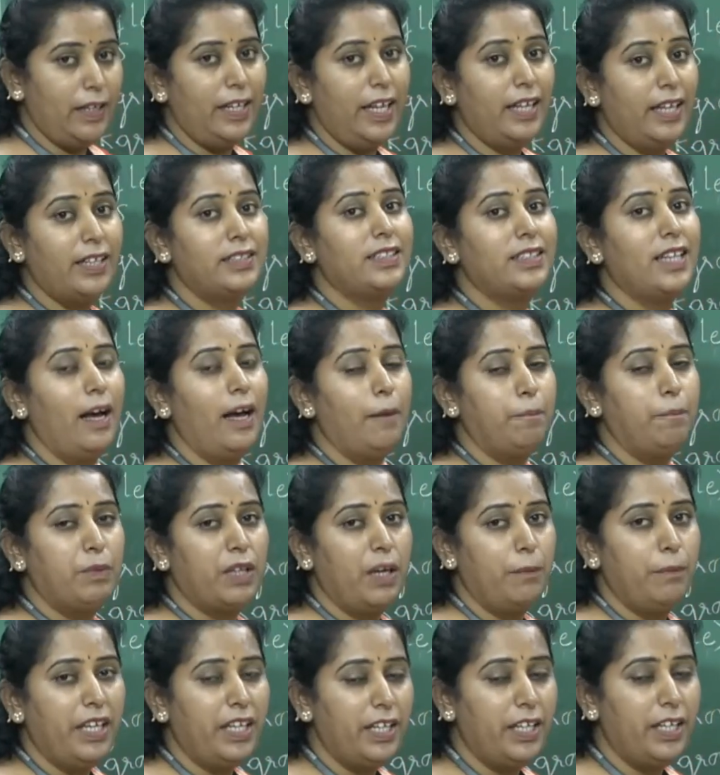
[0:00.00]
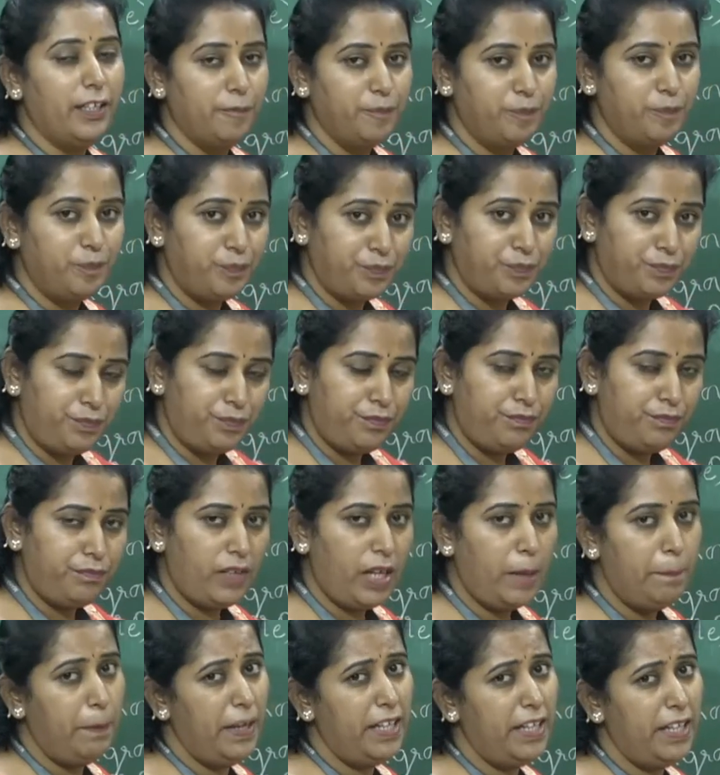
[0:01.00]
next upcoming
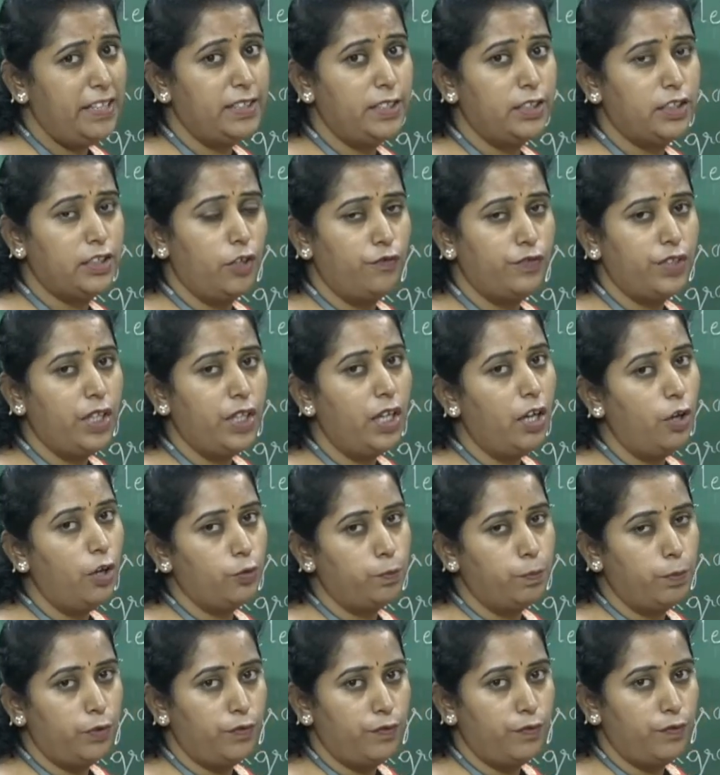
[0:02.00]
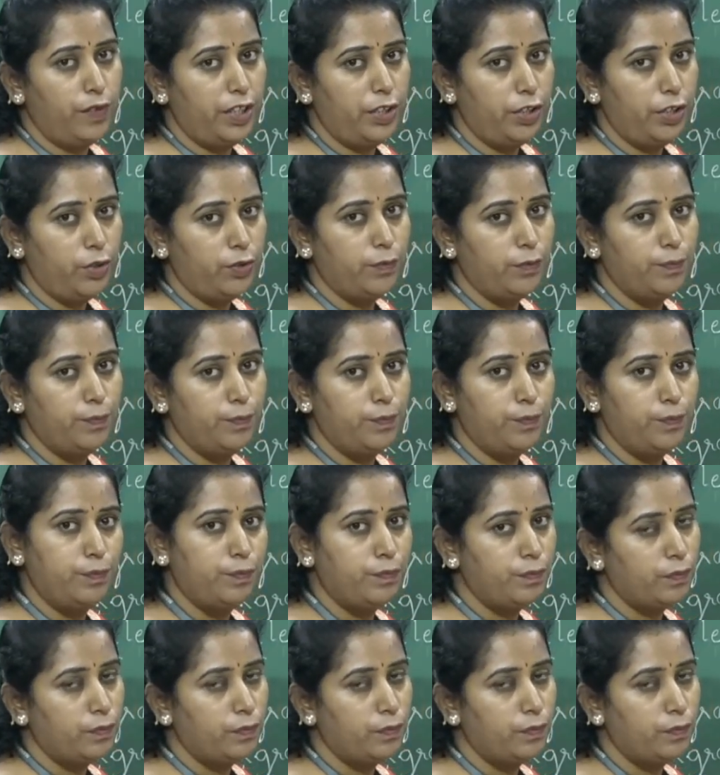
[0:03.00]
pages of the output window.